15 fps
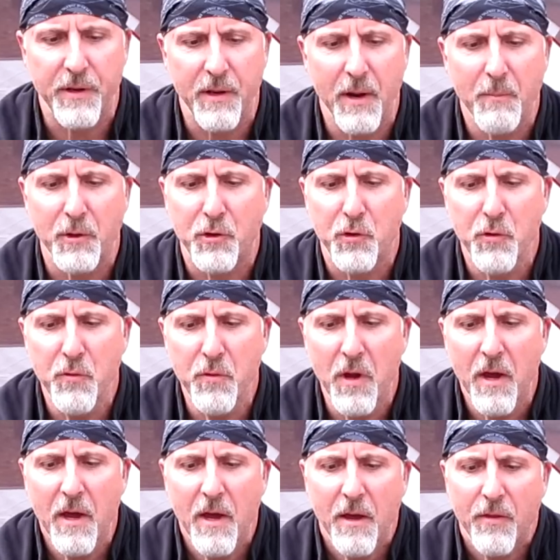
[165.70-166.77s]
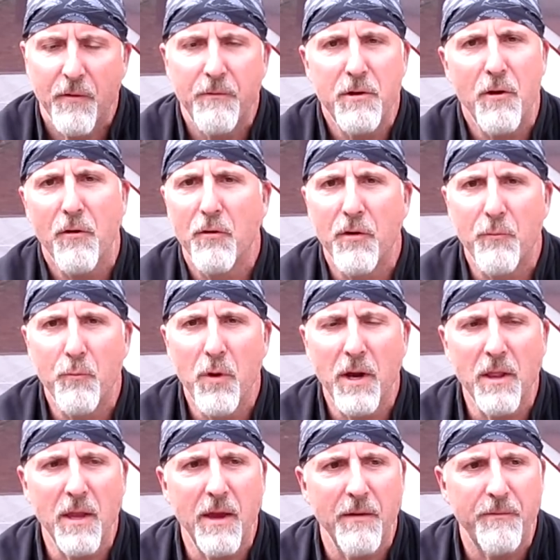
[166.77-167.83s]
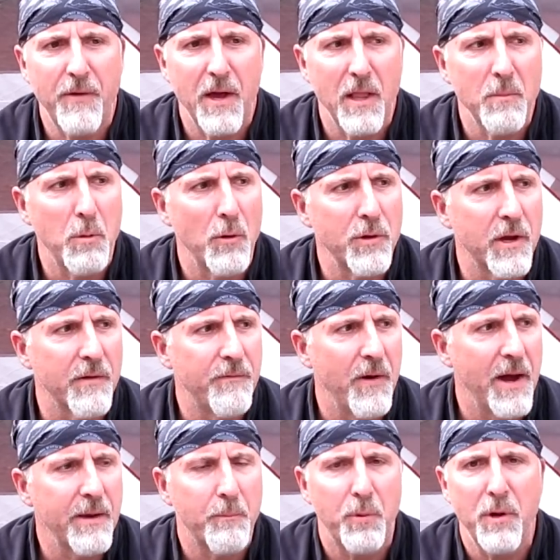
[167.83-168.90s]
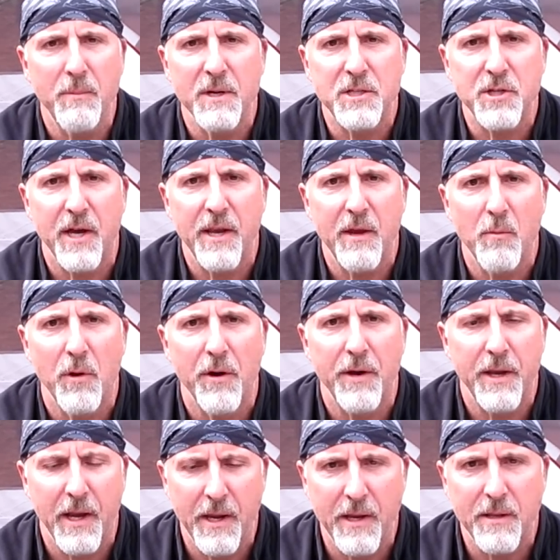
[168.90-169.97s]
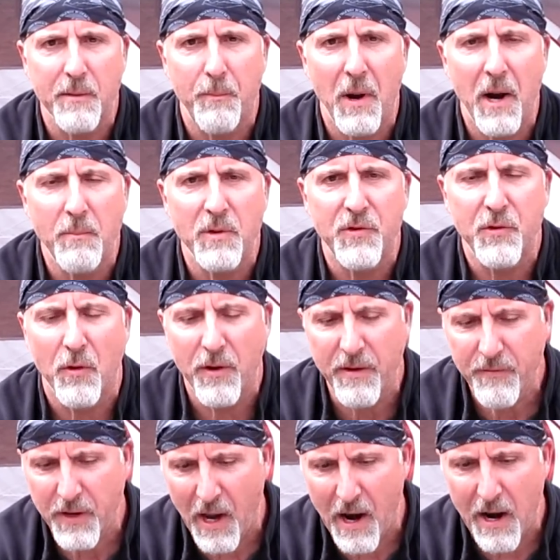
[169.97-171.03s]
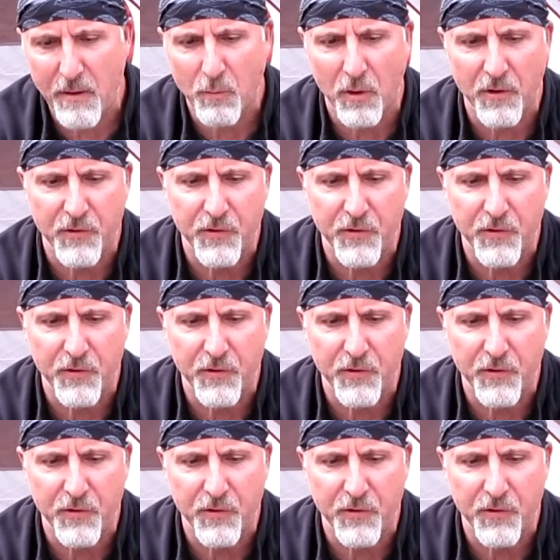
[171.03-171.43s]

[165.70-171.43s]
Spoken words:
Number 2, you're readily available and you can find them pretty much anywhere in any department store, even hardware